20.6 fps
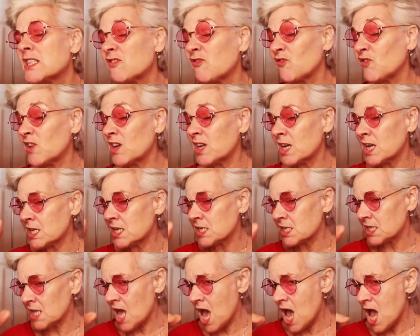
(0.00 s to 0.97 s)
to
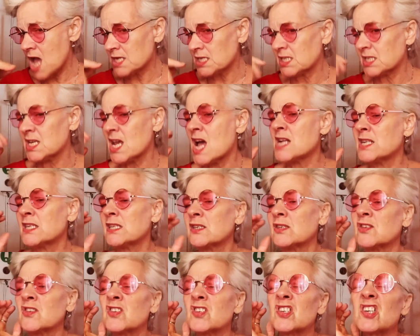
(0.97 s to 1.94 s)
finish that
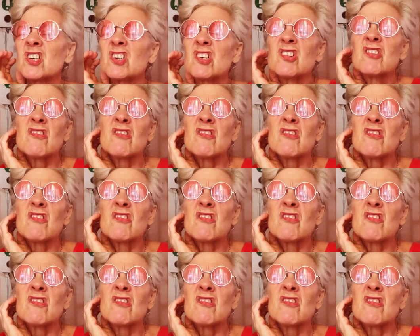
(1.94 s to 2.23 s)
sentence,